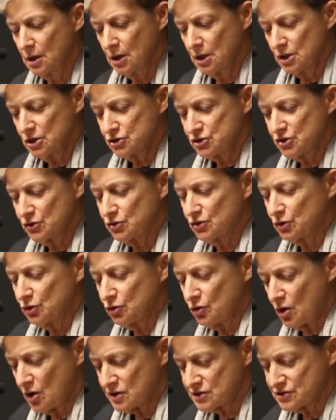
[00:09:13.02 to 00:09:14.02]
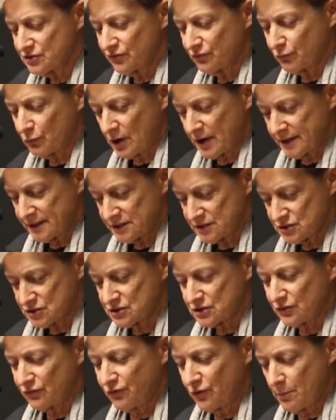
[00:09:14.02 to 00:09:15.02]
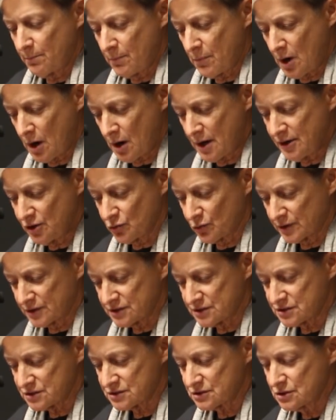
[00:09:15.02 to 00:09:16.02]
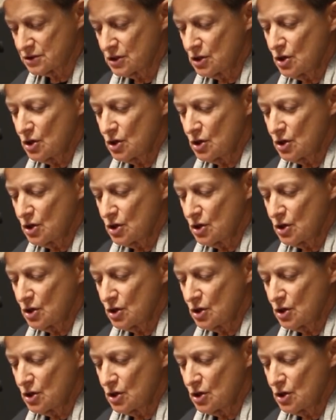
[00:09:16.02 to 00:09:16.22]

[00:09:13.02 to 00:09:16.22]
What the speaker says: to the loss of rights for migrants,